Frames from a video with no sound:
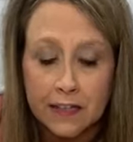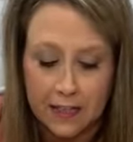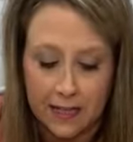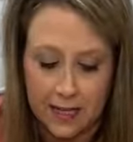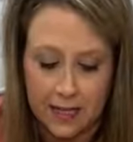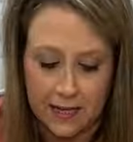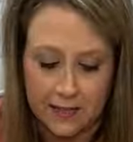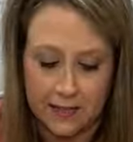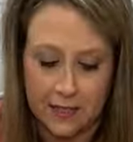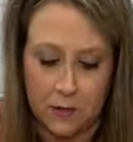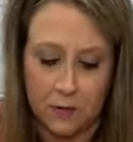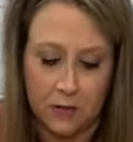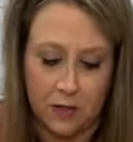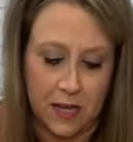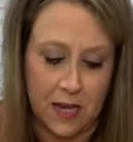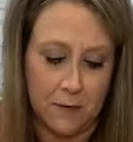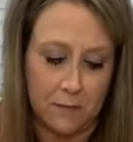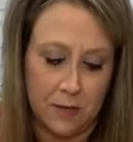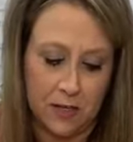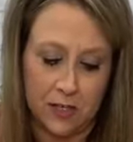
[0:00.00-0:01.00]
Yeah, so
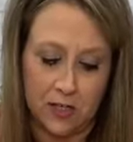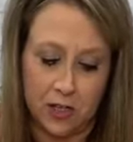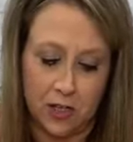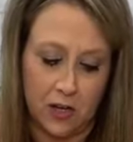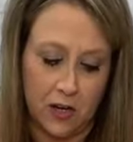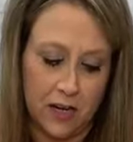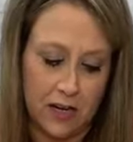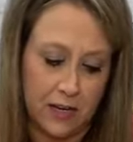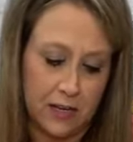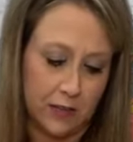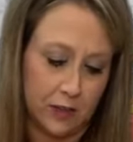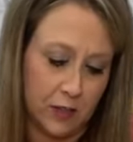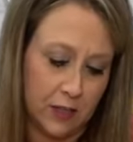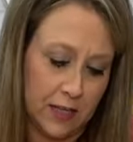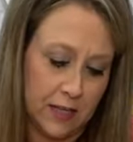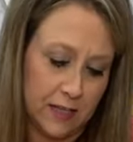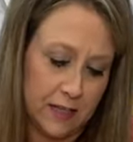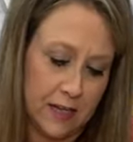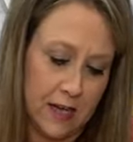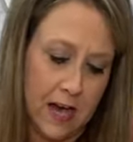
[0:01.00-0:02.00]
yeah, be sure and
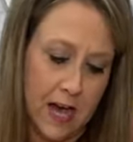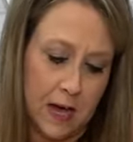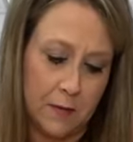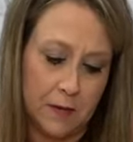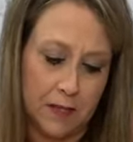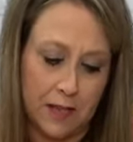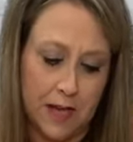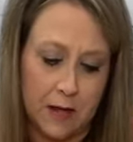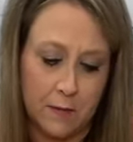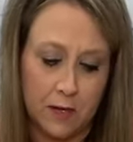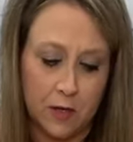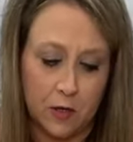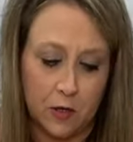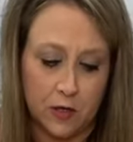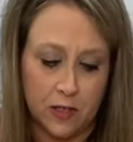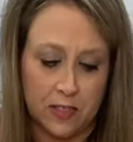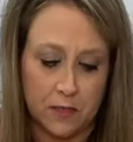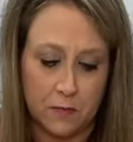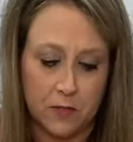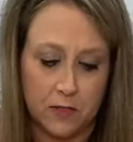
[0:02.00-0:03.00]
look at the Hobby Lobby
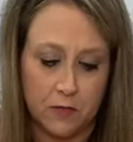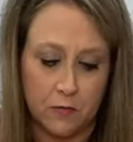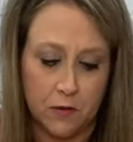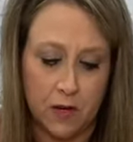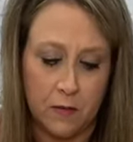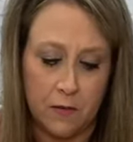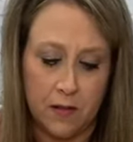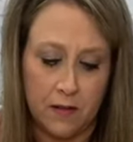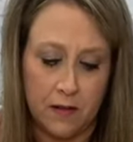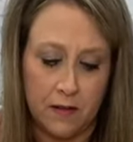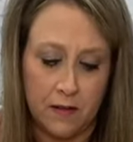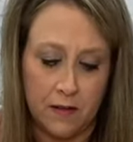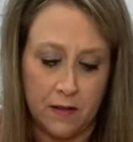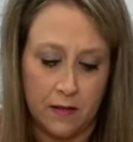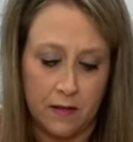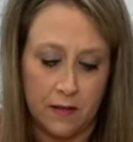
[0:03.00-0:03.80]
Christmas ribbon